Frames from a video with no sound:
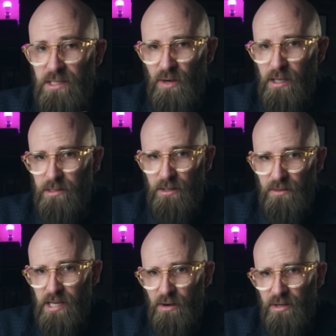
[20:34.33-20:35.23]
Israel's
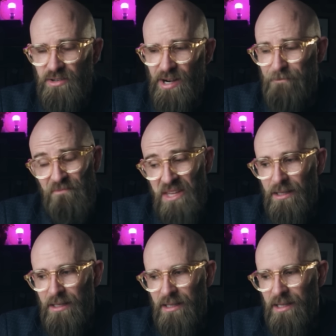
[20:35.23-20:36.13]
own territory
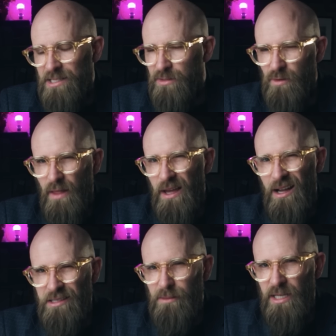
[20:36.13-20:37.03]
is just rather hard to